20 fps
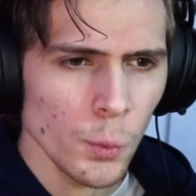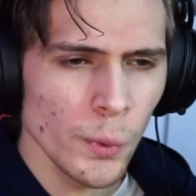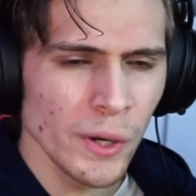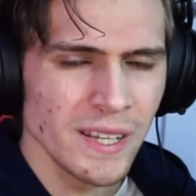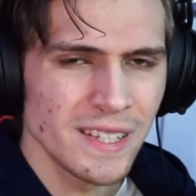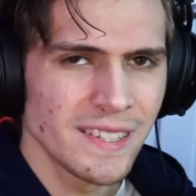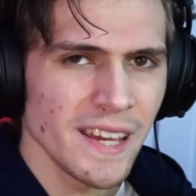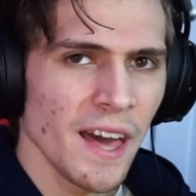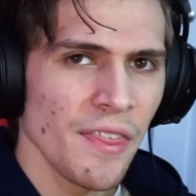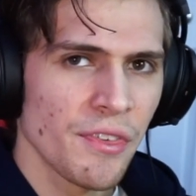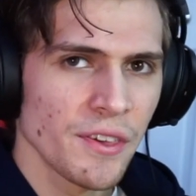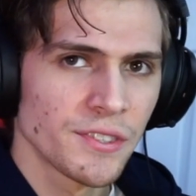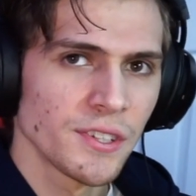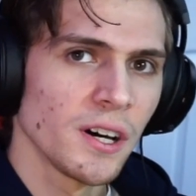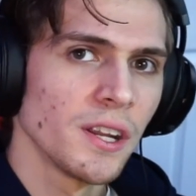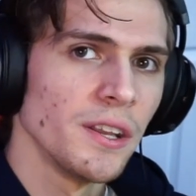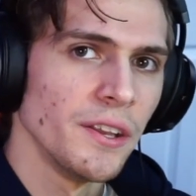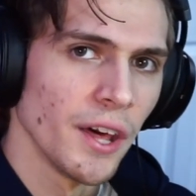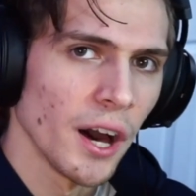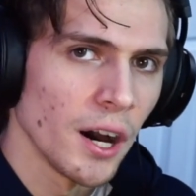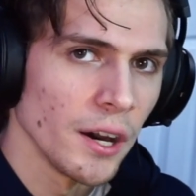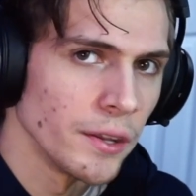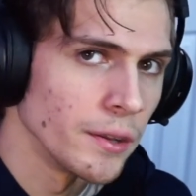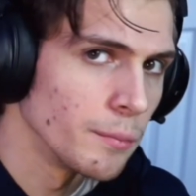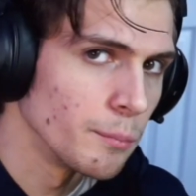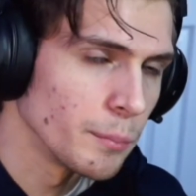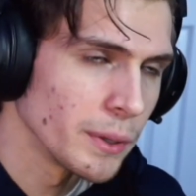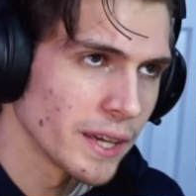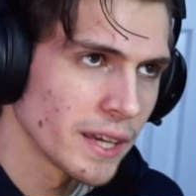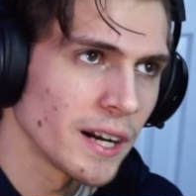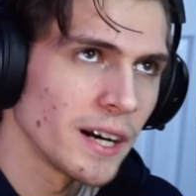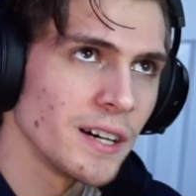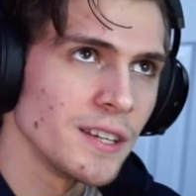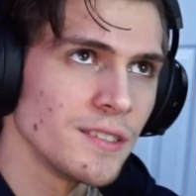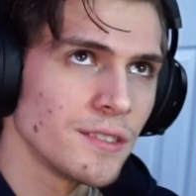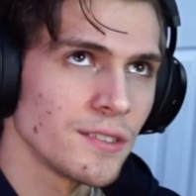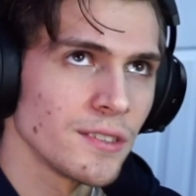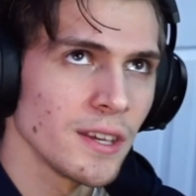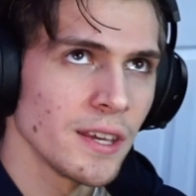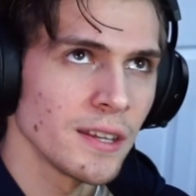when death is undone,
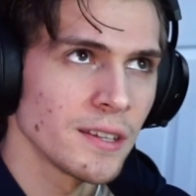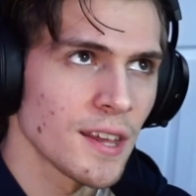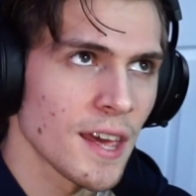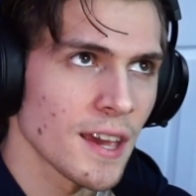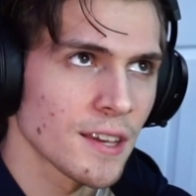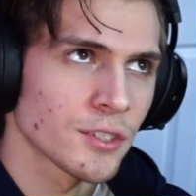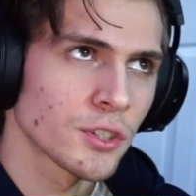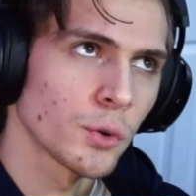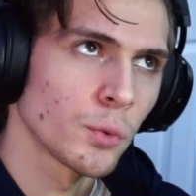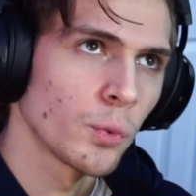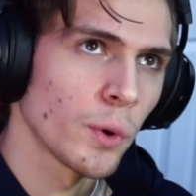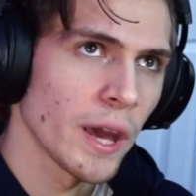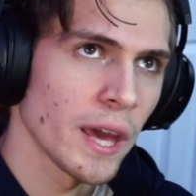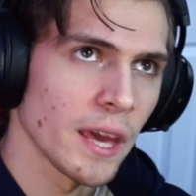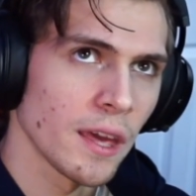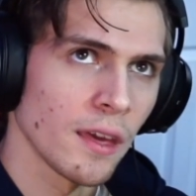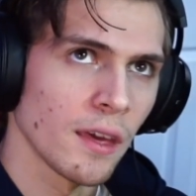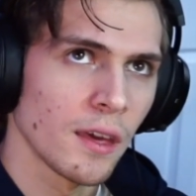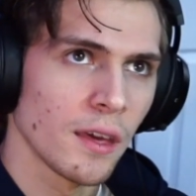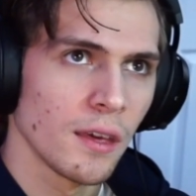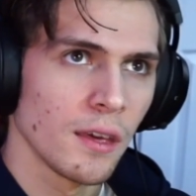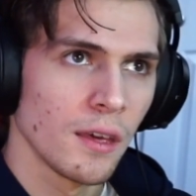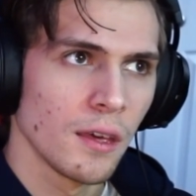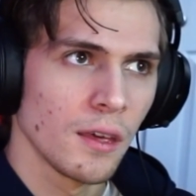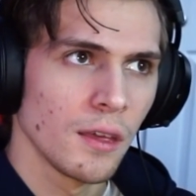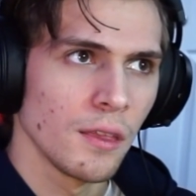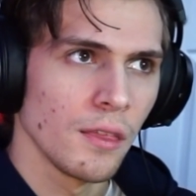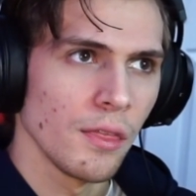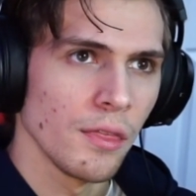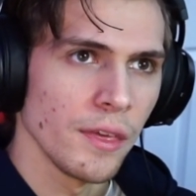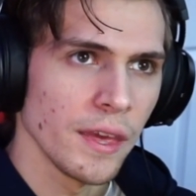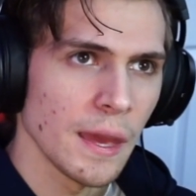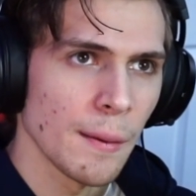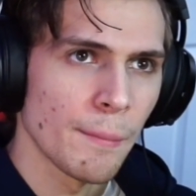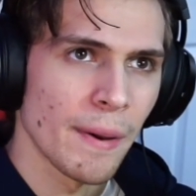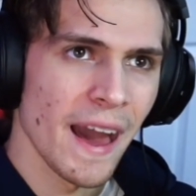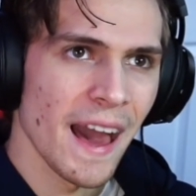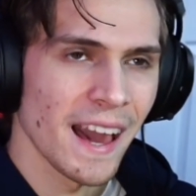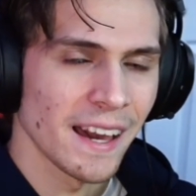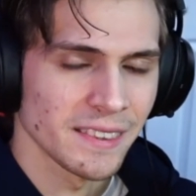because it takes away the
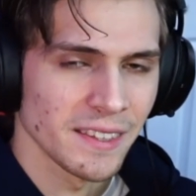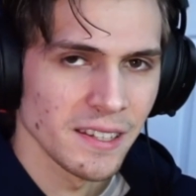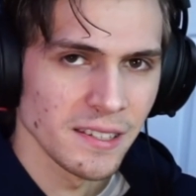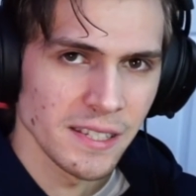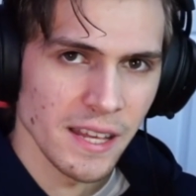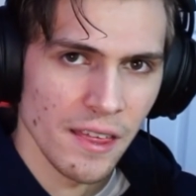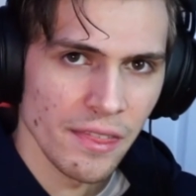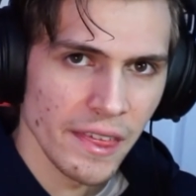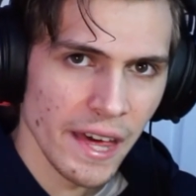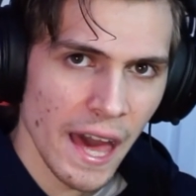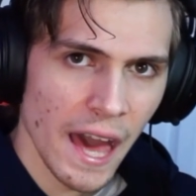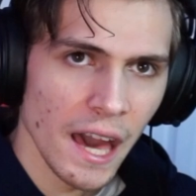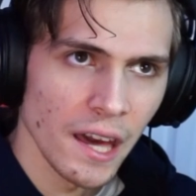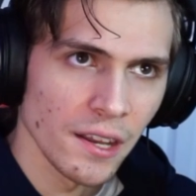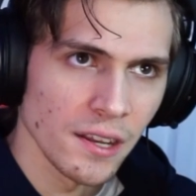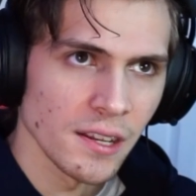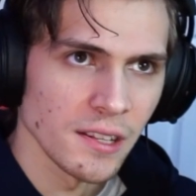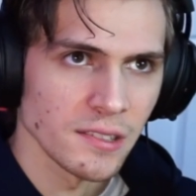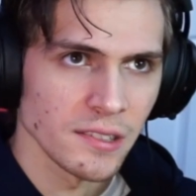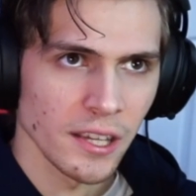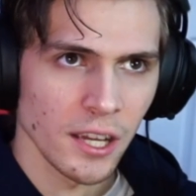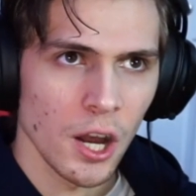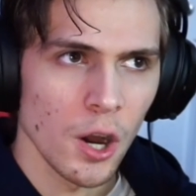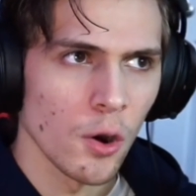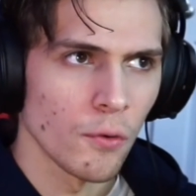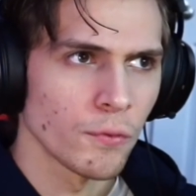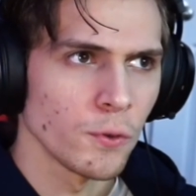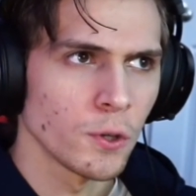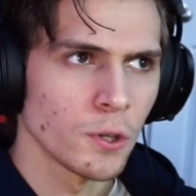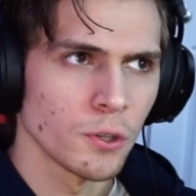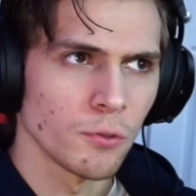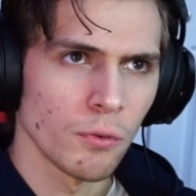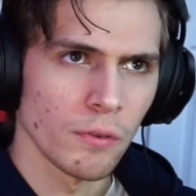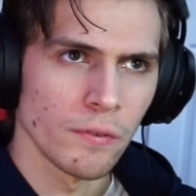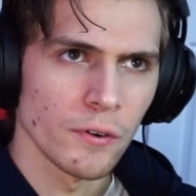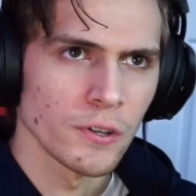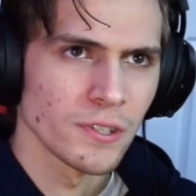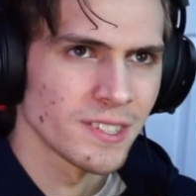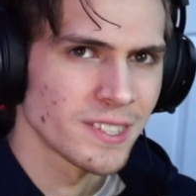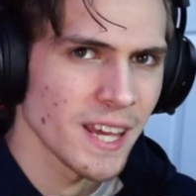impact that death had, and it's like, oh, if you can
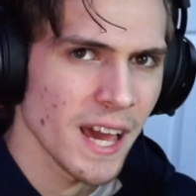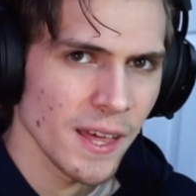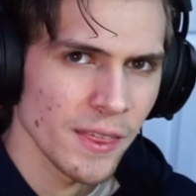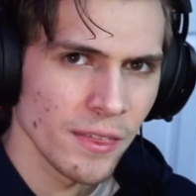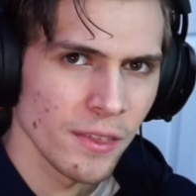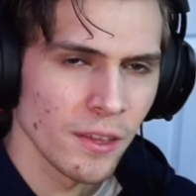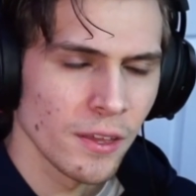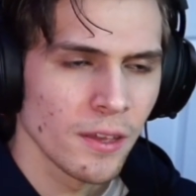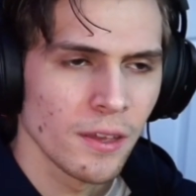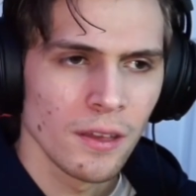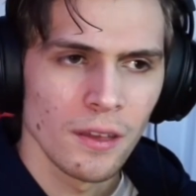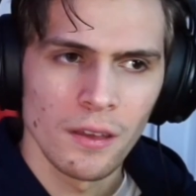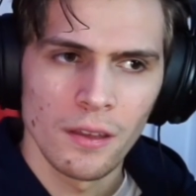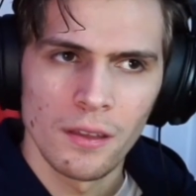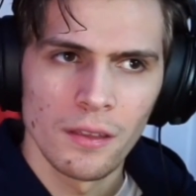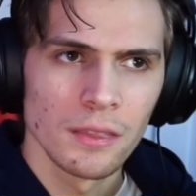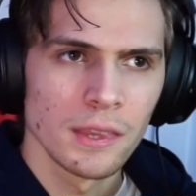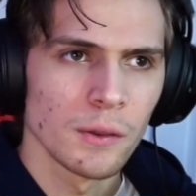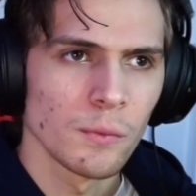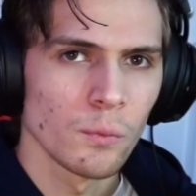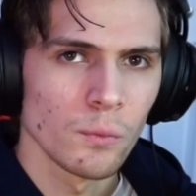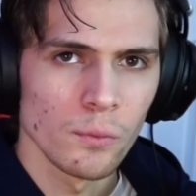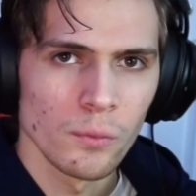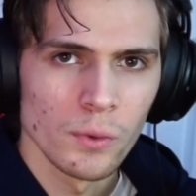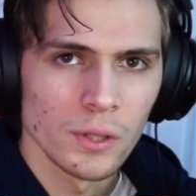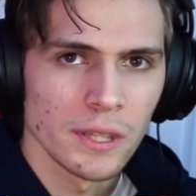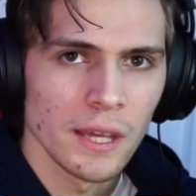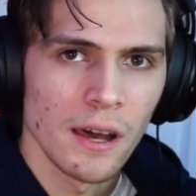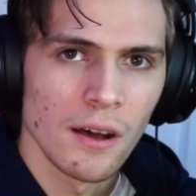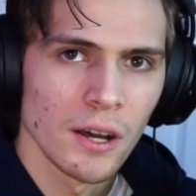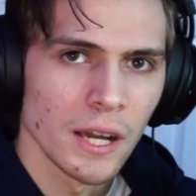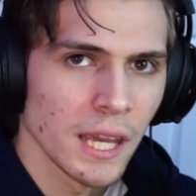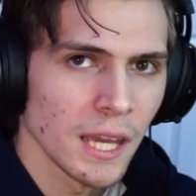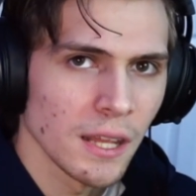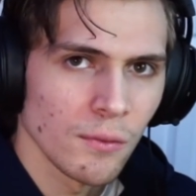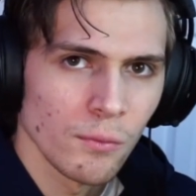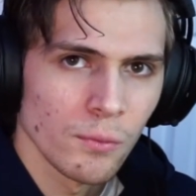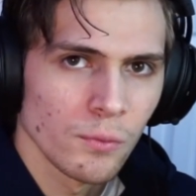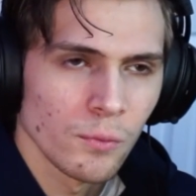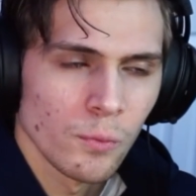reverse death, then what the hell
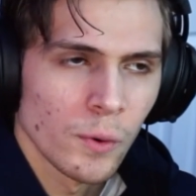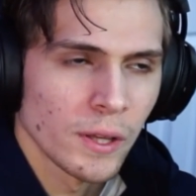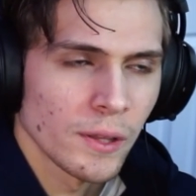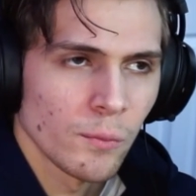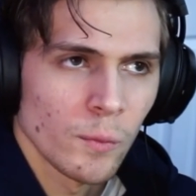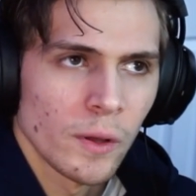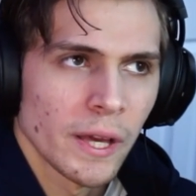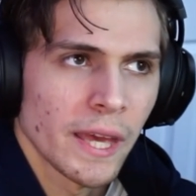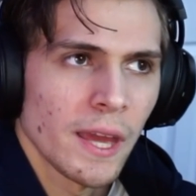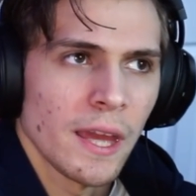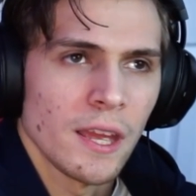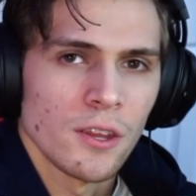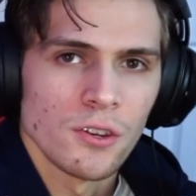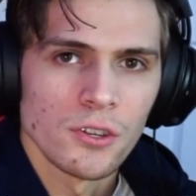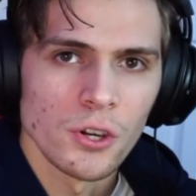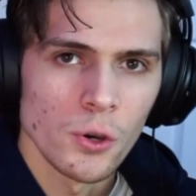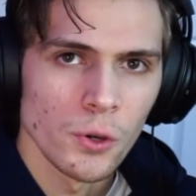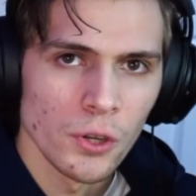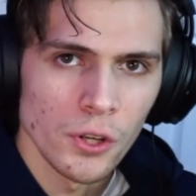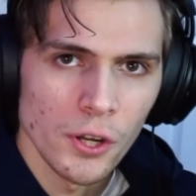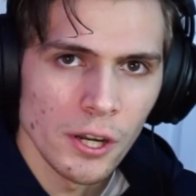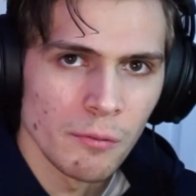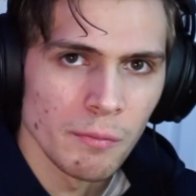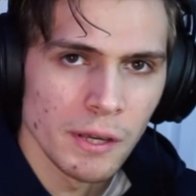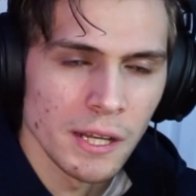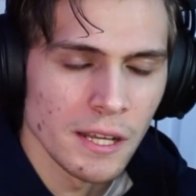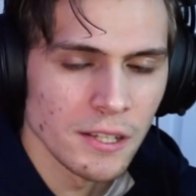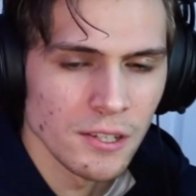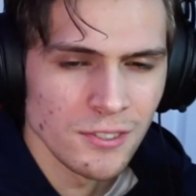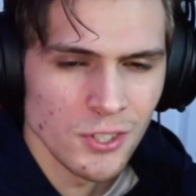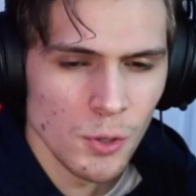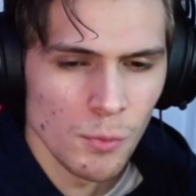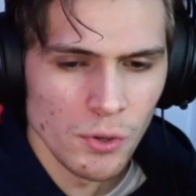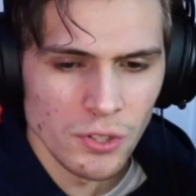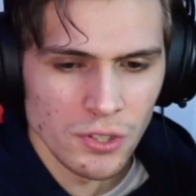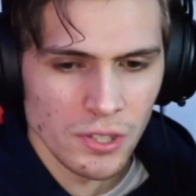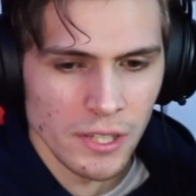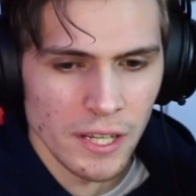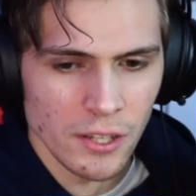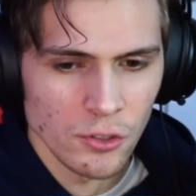can't what can't you do? You know what I mean? It's
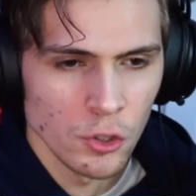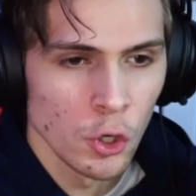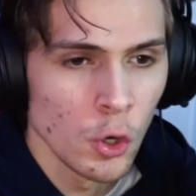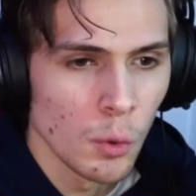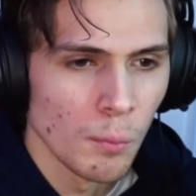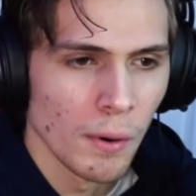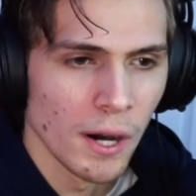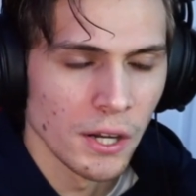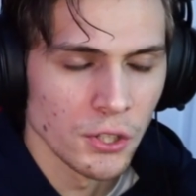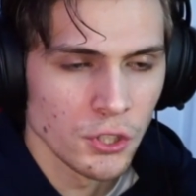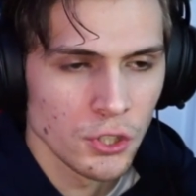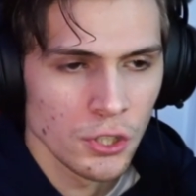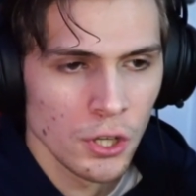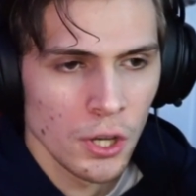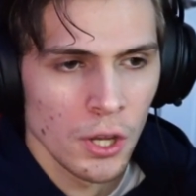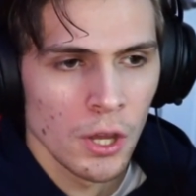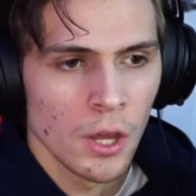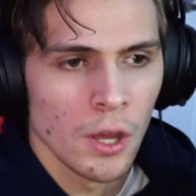almost like too much.